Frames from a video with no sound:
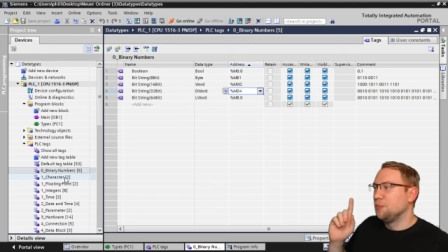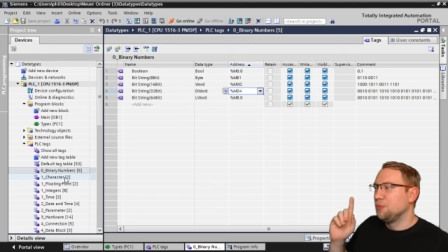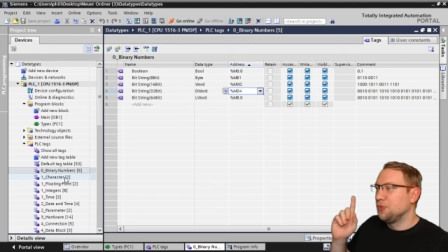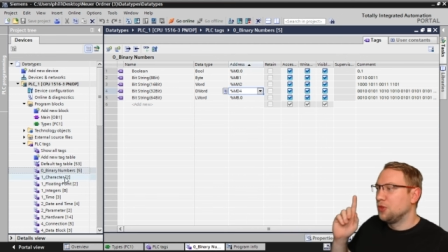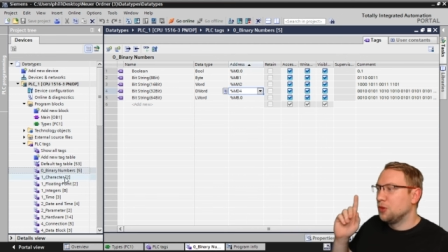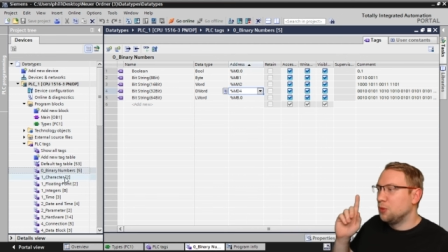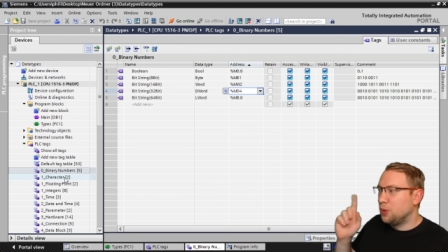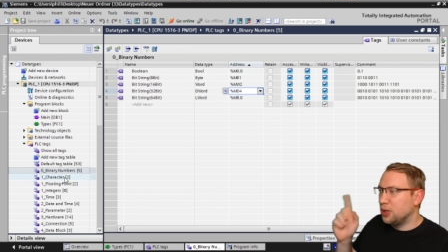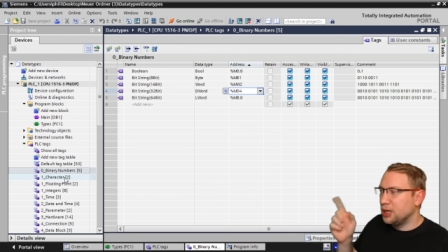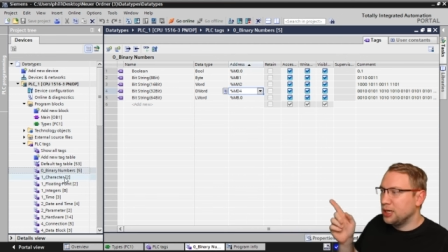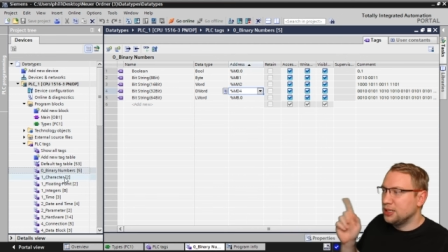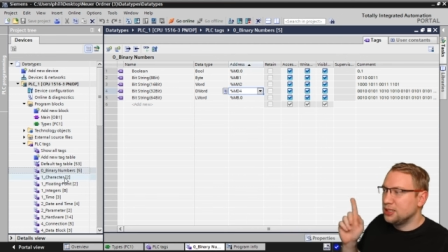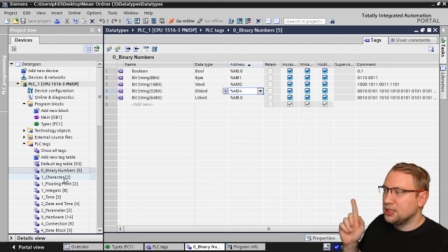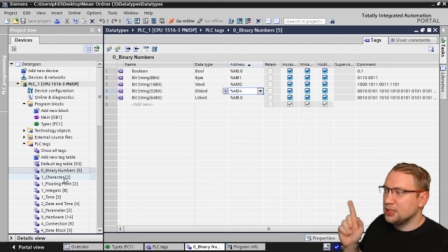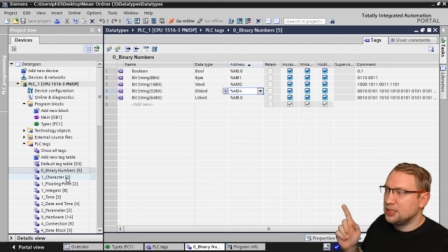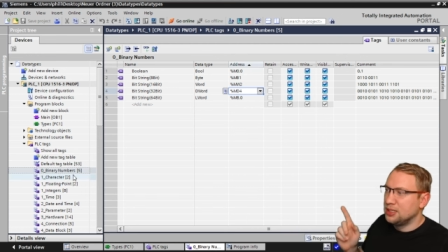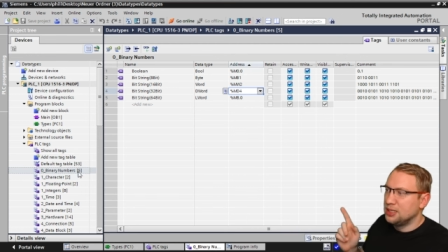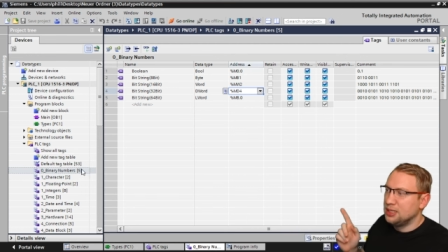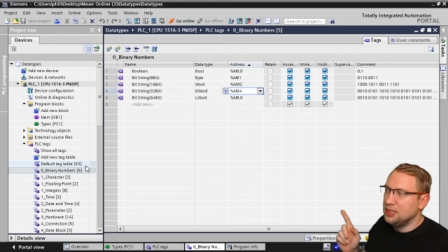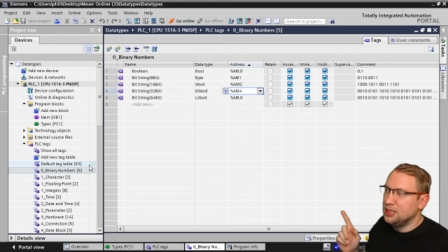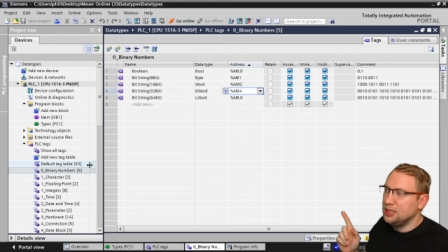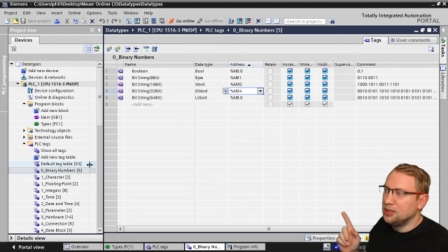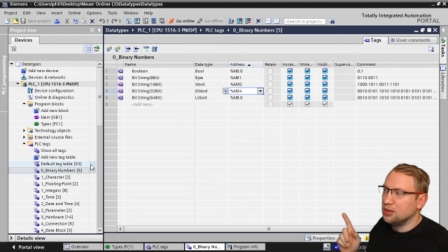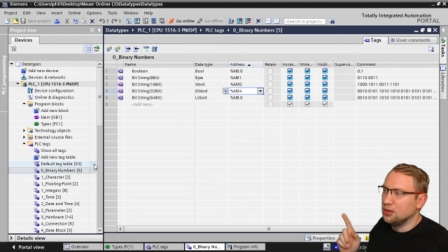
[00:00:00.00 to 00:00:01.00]
What I did
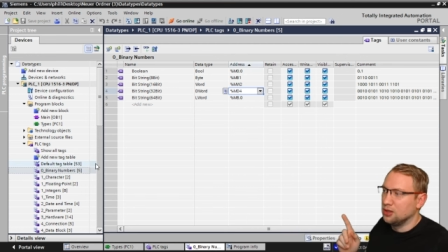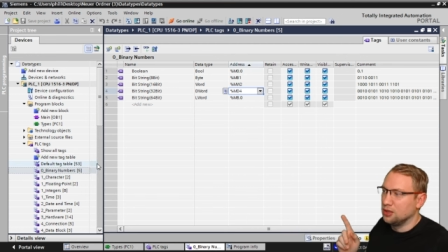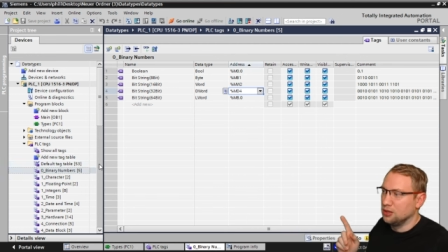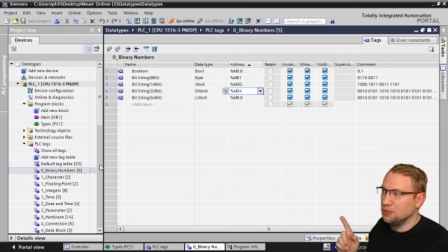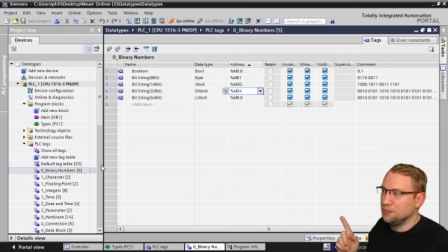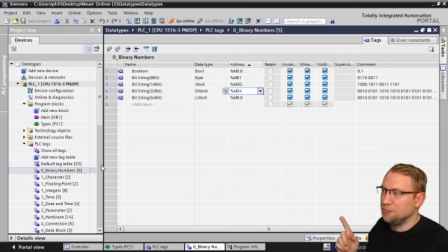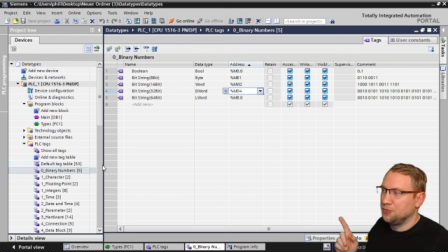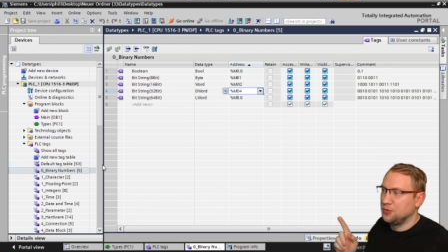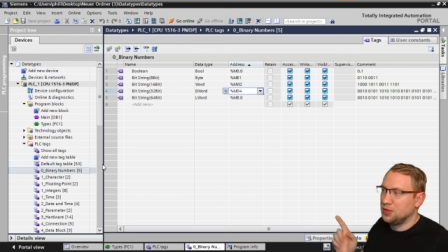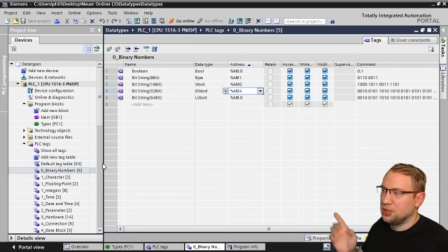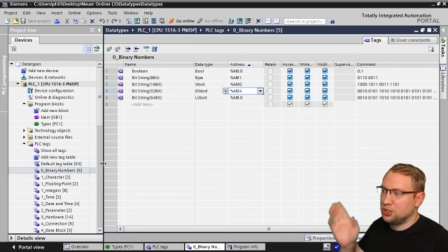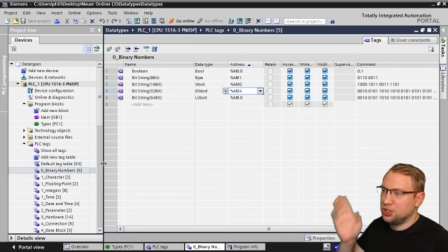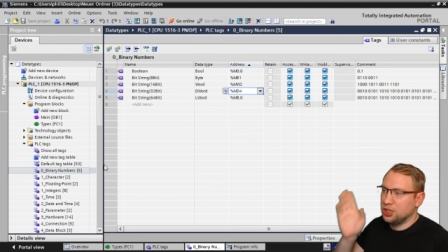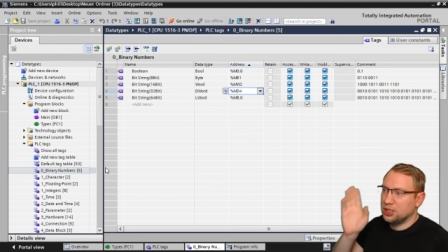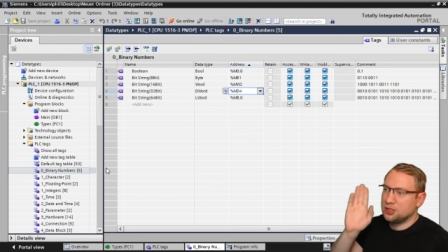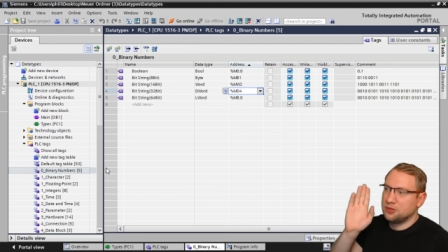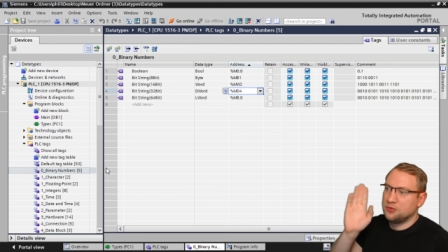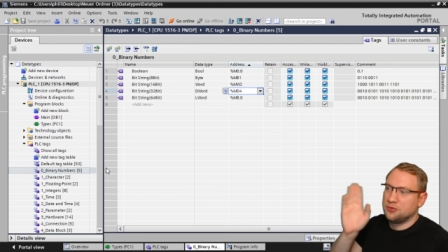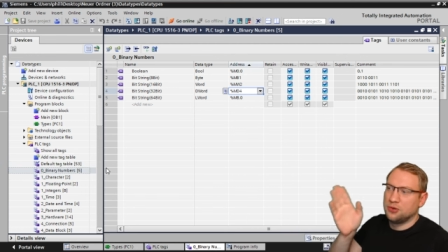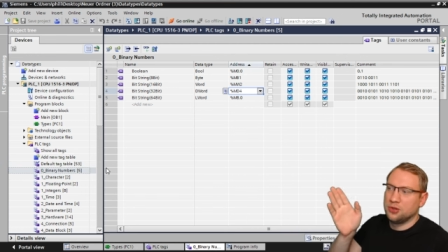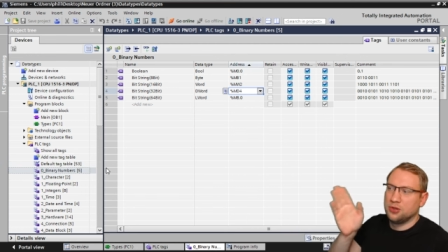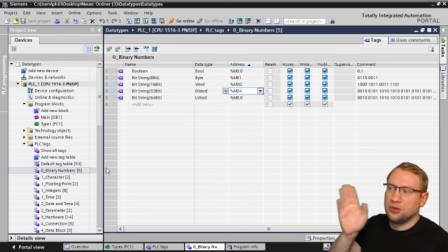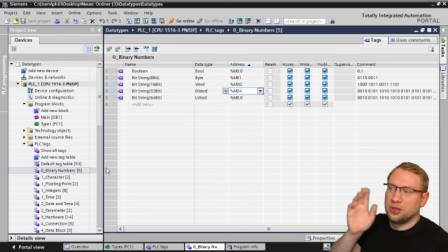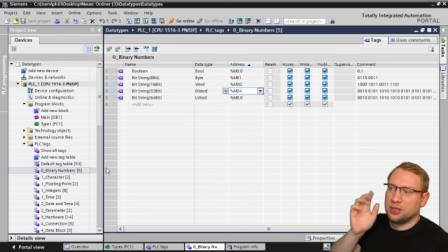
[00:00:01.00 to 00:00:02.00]
here, just
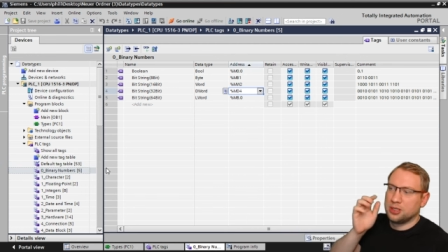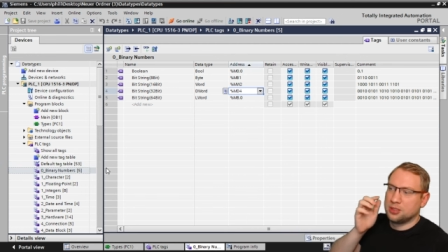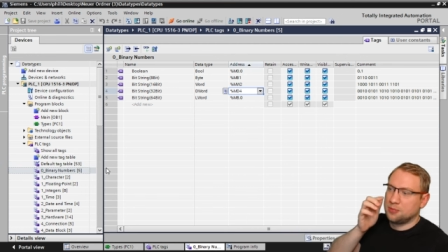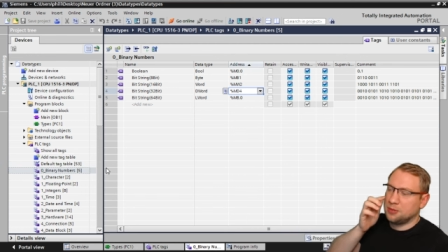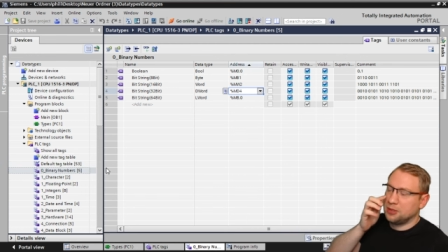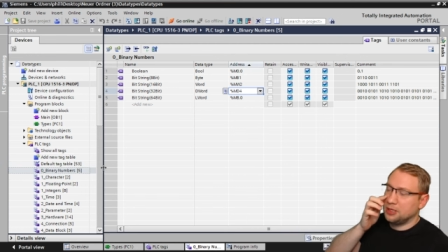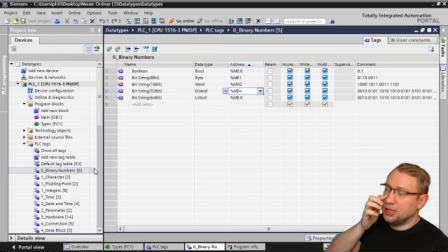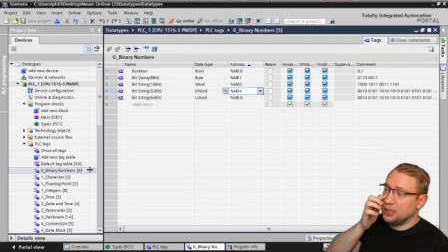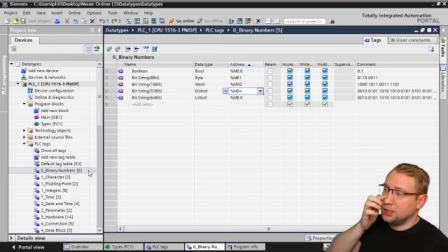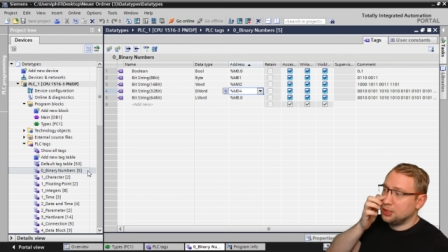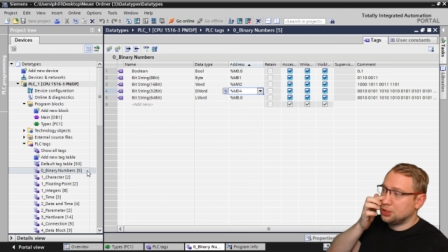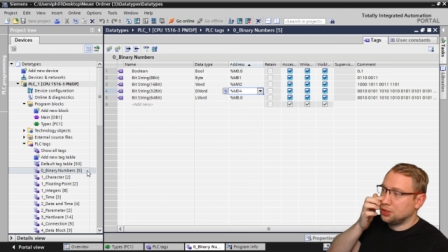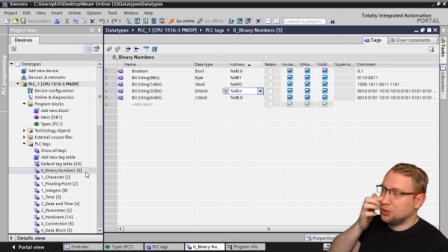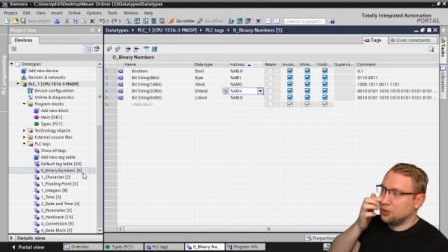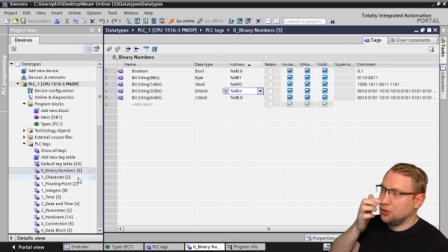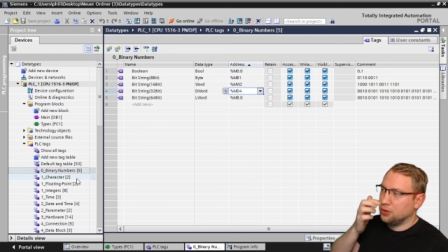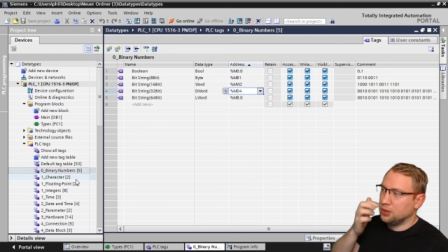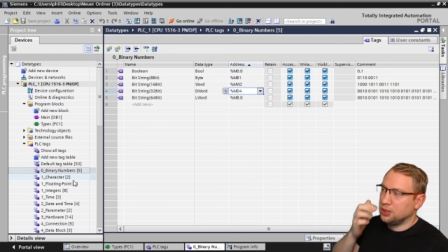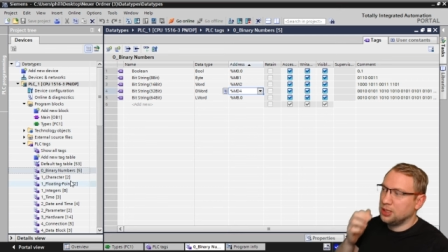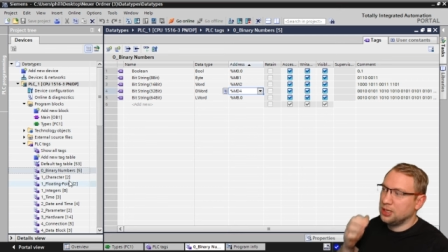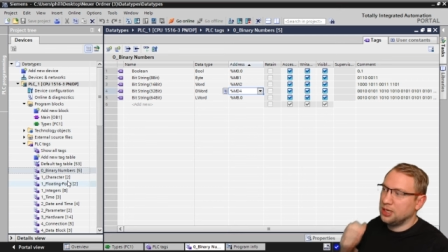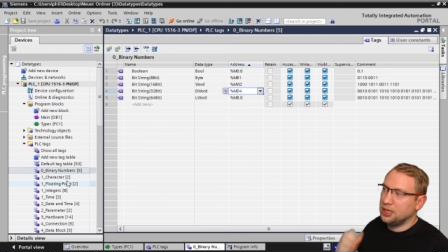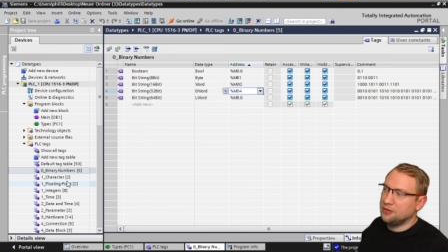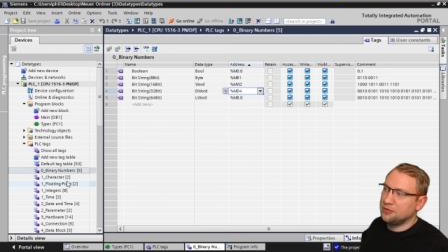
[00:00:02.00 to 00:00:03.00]
for your explanation, on
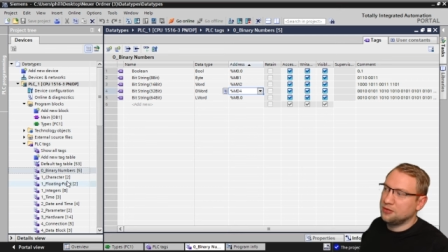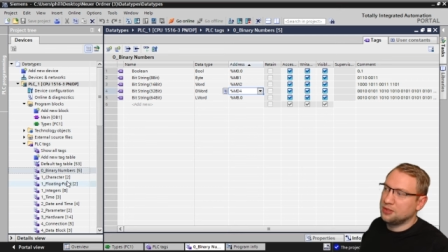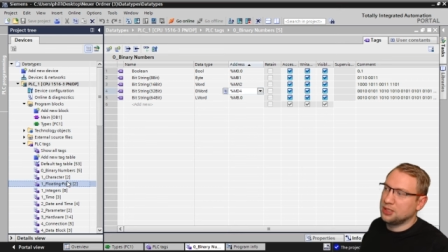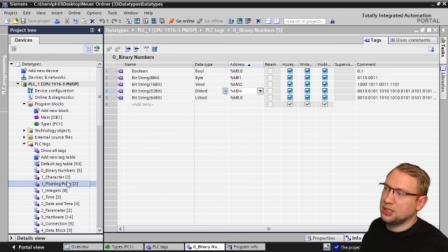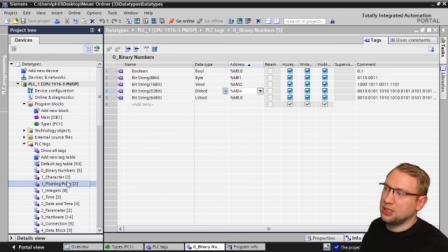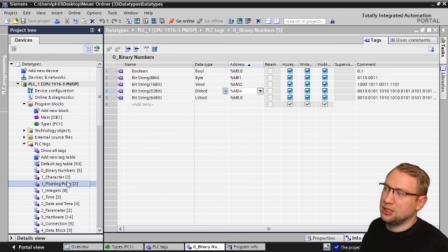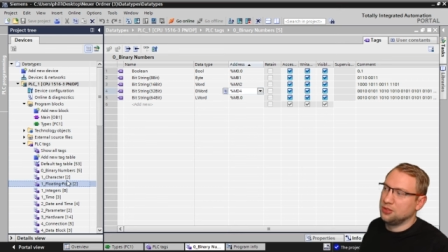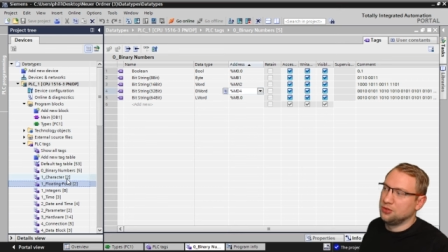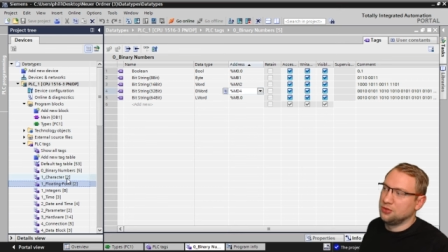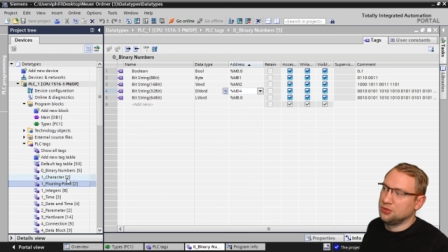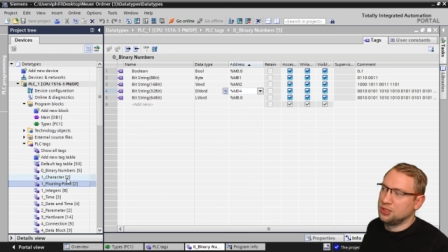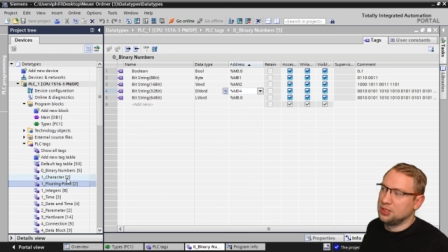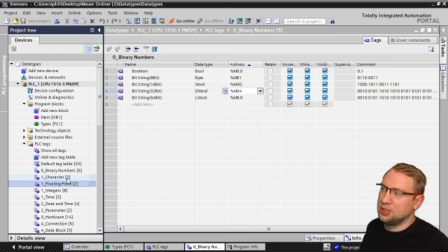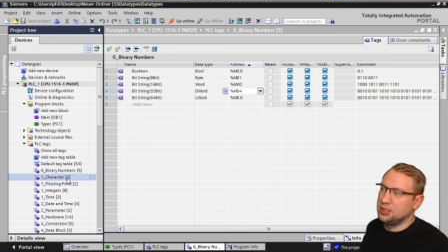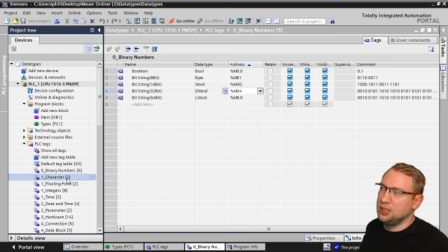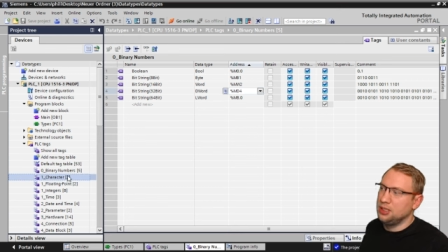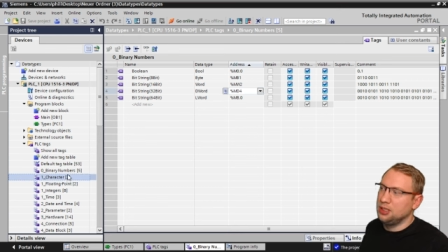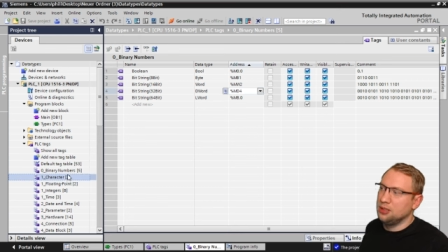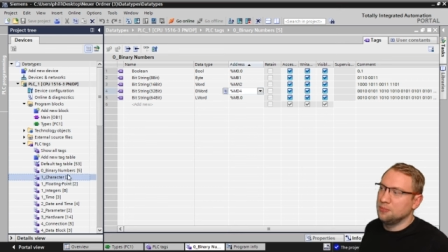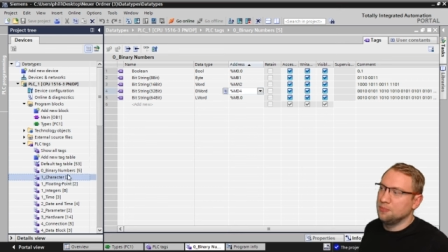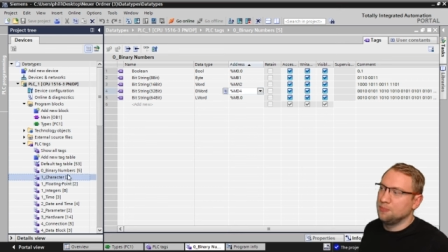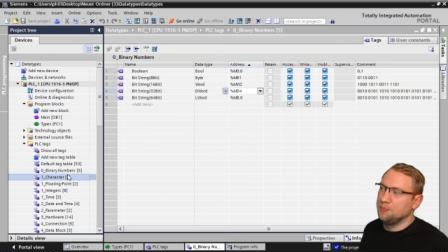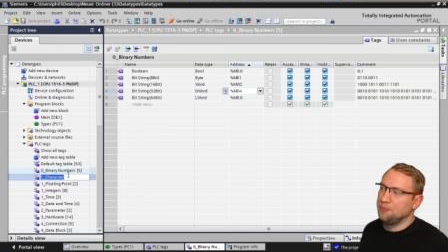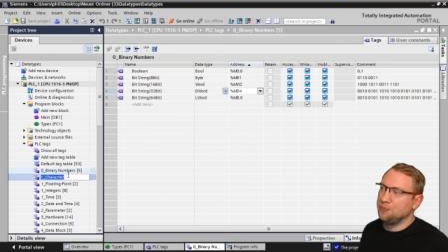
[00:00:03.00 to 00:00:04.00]
the left side, you see,